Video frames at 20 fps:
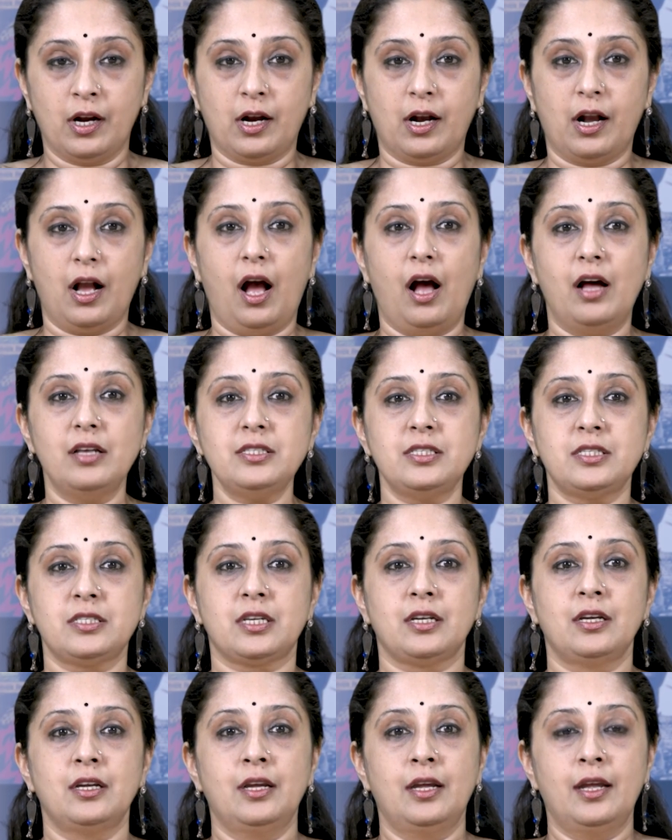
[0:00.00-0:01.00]
caste
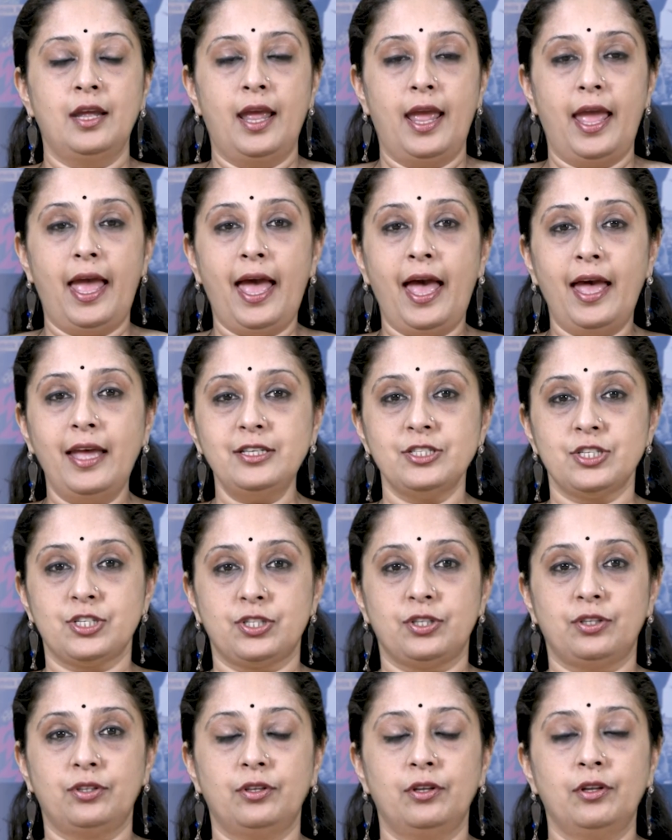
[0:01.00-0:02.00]

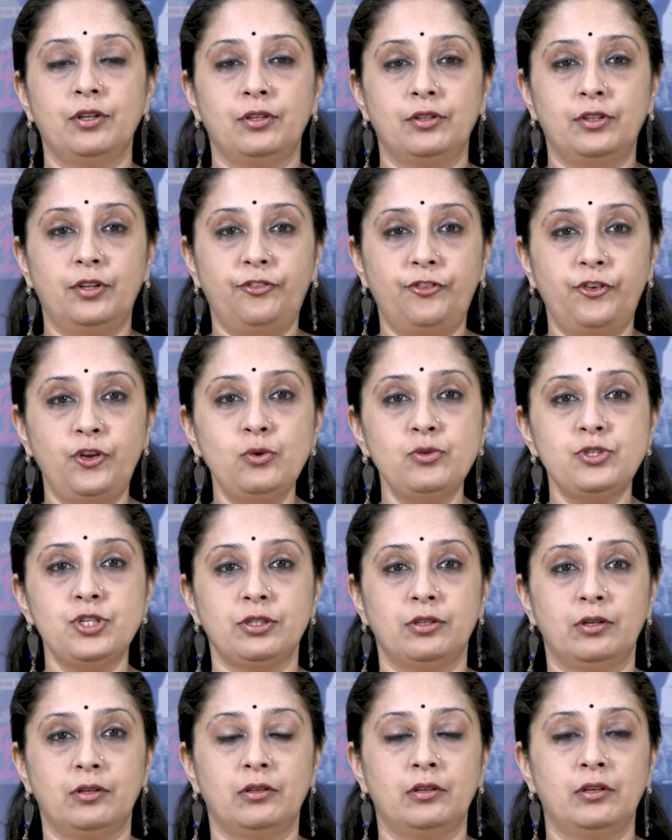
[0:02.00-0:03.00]
and the
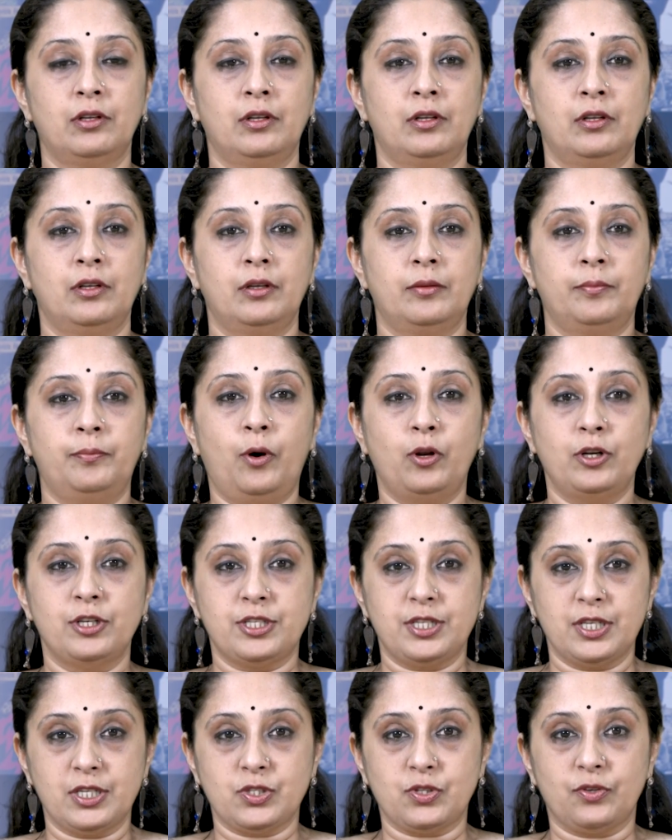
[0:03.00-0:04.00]
feudal
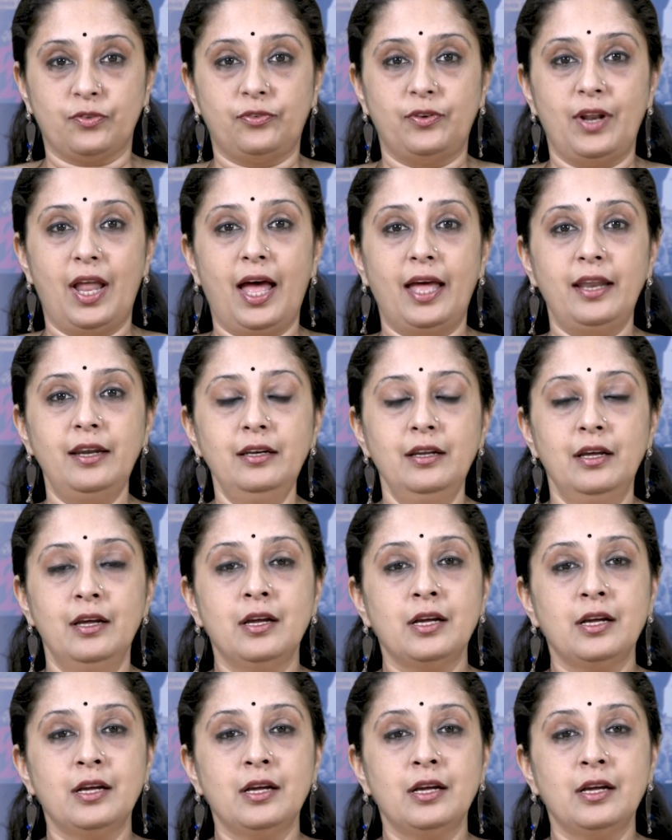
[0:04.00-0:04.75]
politics of land,